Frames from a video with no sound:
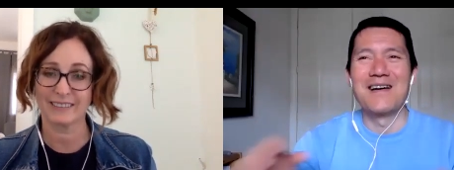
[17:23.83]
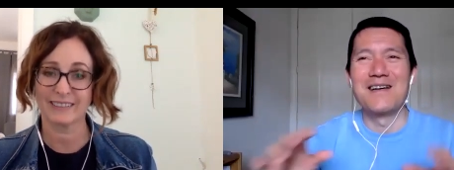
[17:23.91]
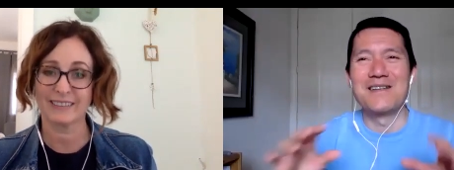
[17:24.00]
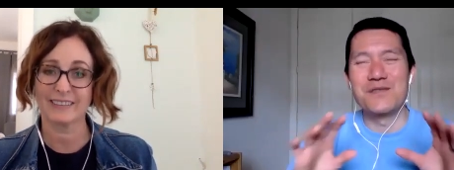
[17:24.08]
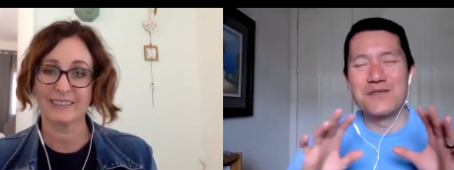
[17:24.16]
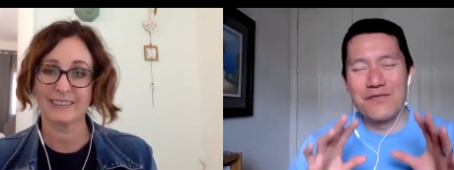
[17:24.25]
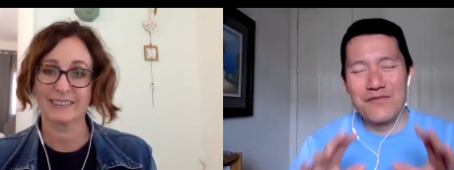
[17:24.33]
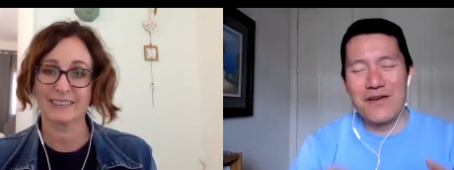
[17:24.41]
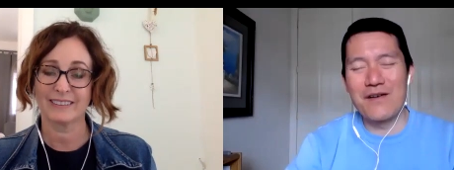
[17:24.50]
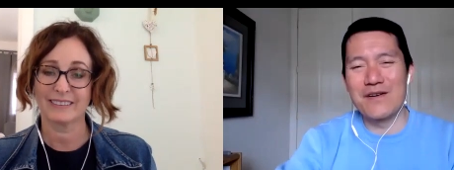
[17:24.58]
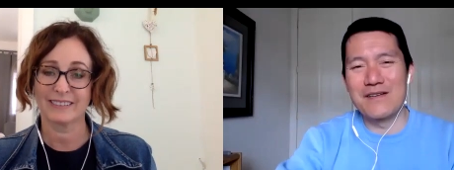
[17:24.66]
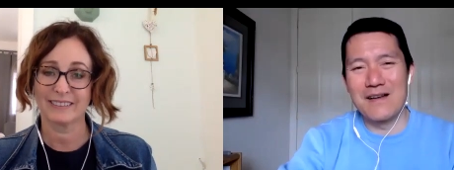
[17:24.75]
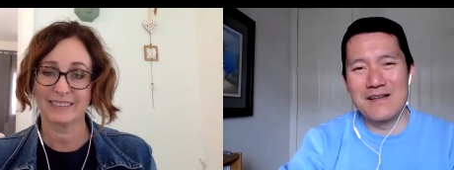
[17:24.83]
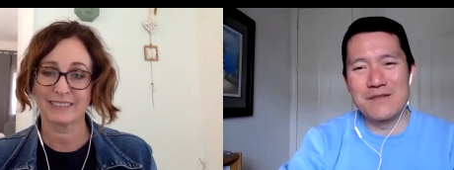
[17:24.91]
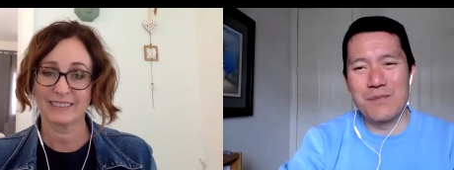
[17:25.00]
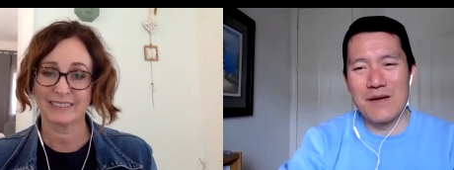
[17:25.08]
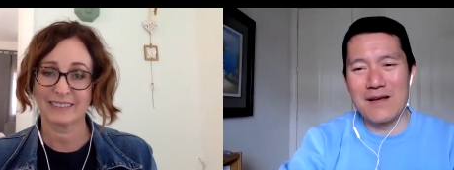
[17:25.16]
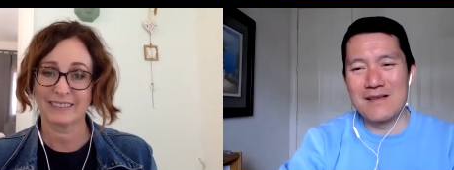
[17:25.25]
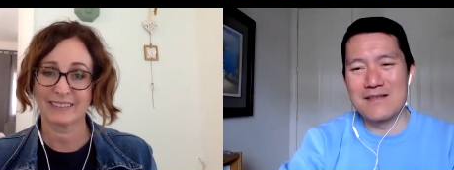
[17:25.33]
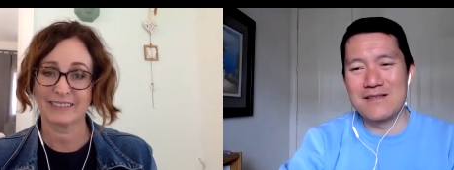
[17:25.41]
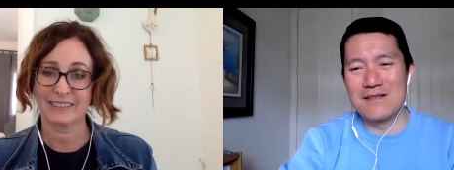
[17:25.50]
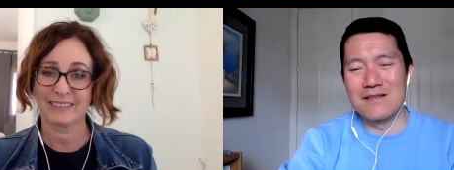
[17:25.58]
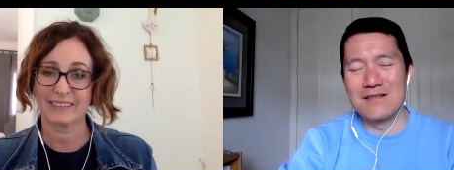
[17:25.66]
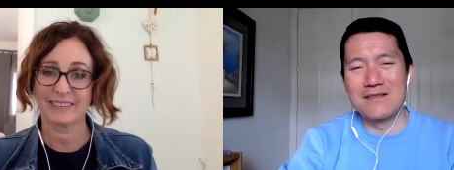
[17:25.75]
Speaker 1: So it's a very nice pace
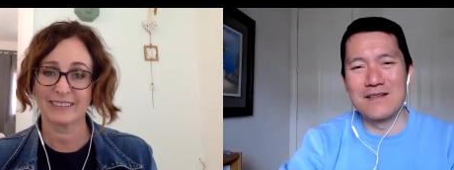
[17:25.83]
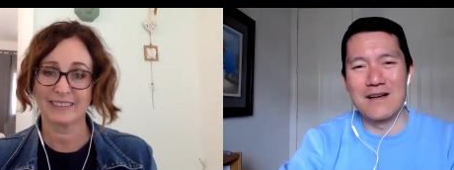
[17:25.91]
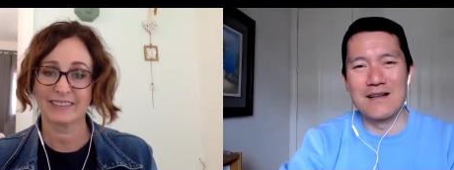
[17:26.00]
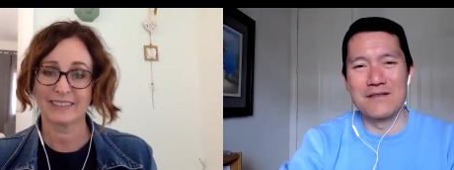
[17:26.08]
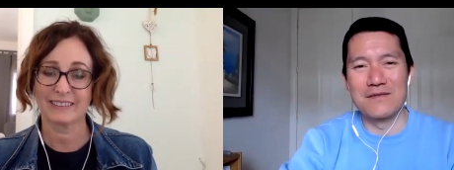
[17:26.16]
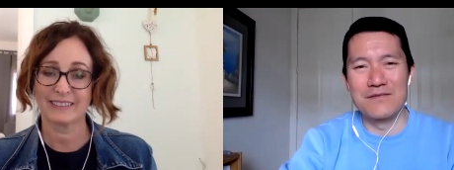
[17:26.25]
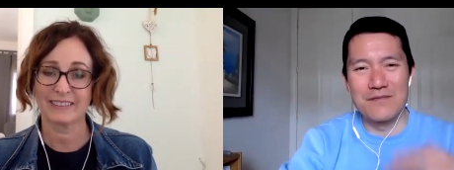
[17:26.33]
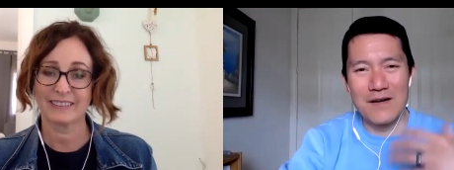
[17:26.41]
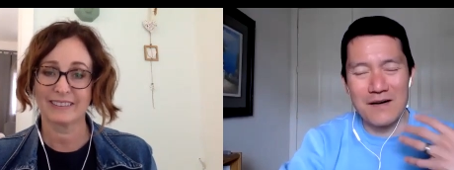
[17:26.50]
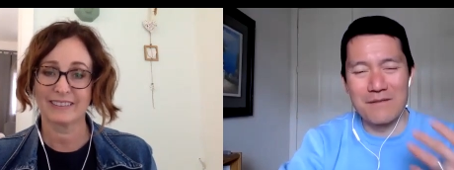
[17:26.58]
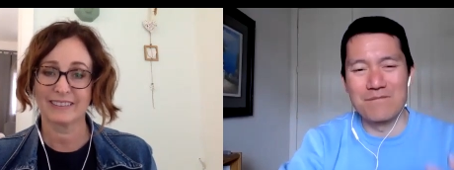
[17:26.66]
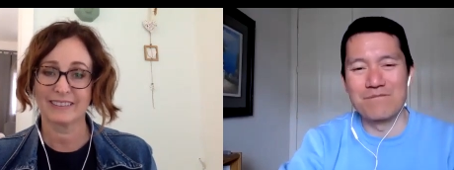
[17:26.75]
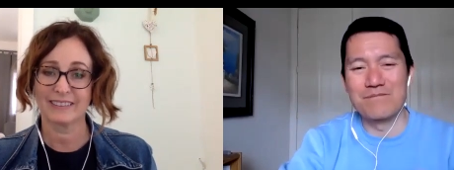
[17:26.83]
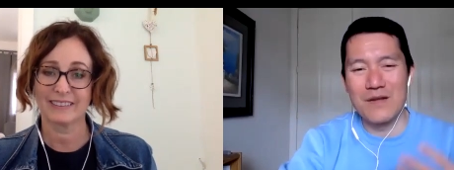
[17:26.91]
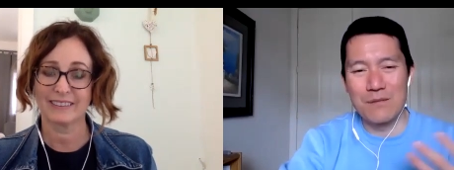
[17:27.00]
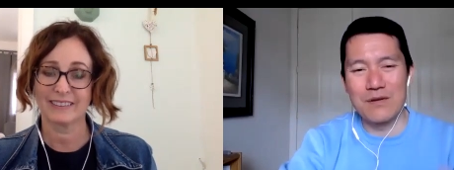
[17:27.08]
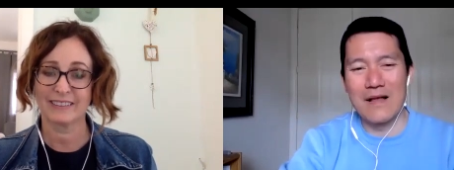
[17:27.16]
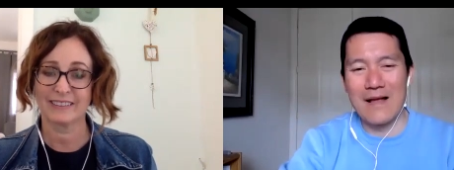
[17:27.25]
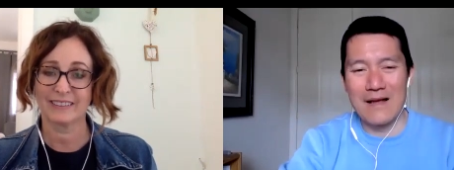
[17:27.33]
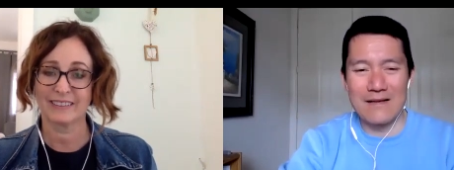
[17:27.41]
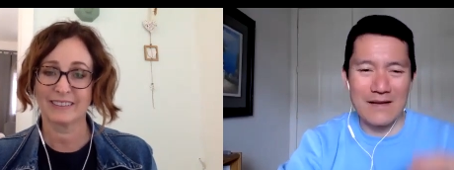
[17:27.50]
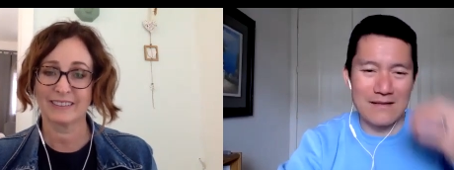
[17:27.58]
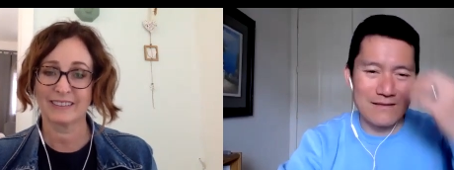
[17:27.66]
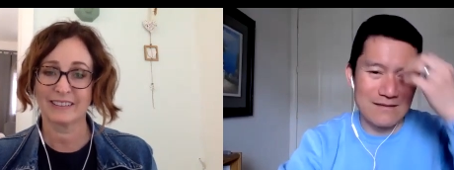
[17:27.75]
to, to kind of um, plan
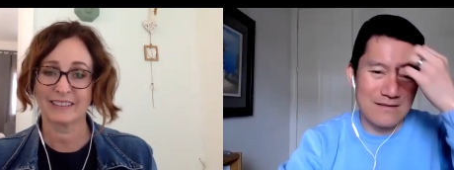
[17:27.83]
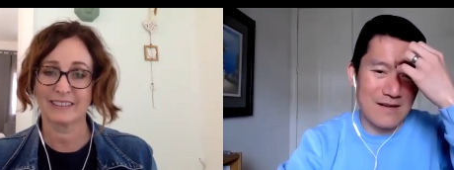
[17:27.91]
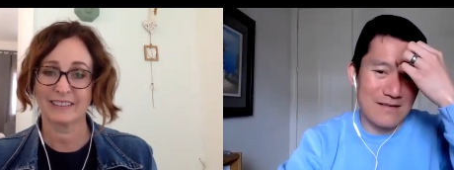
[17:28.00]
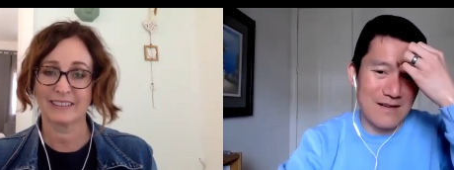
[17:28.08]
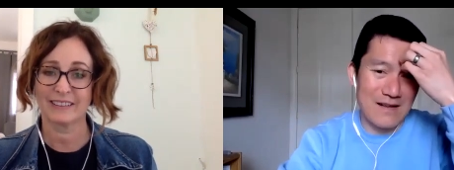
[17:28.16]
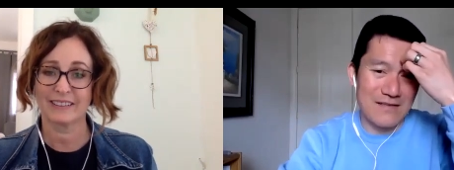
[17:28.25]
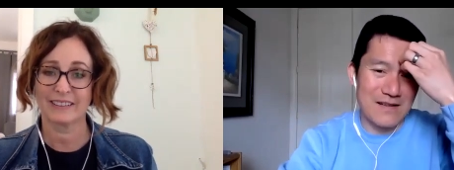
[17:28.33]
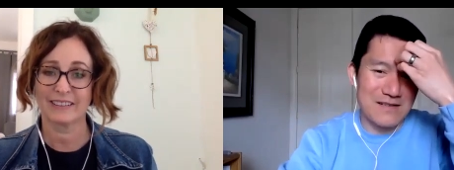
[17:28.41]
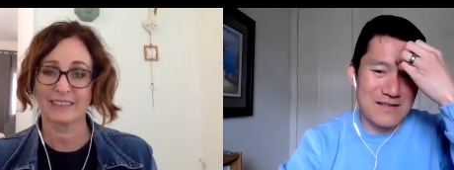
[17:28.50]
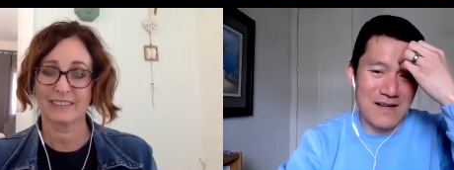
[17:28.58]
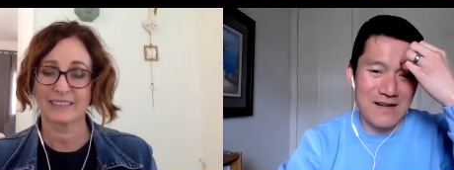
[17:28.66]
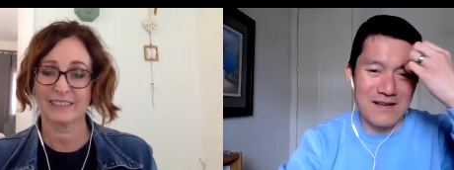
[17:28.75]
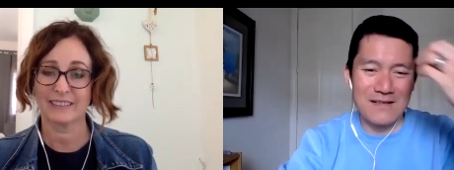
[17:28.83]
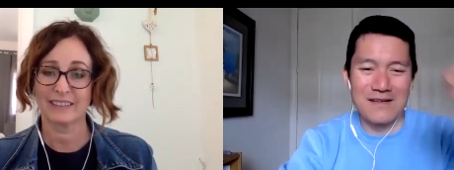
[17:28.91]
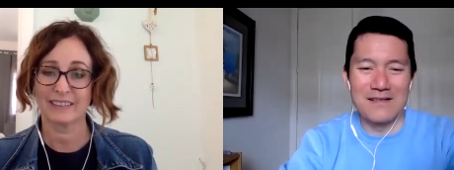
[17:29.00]
and, and get things done.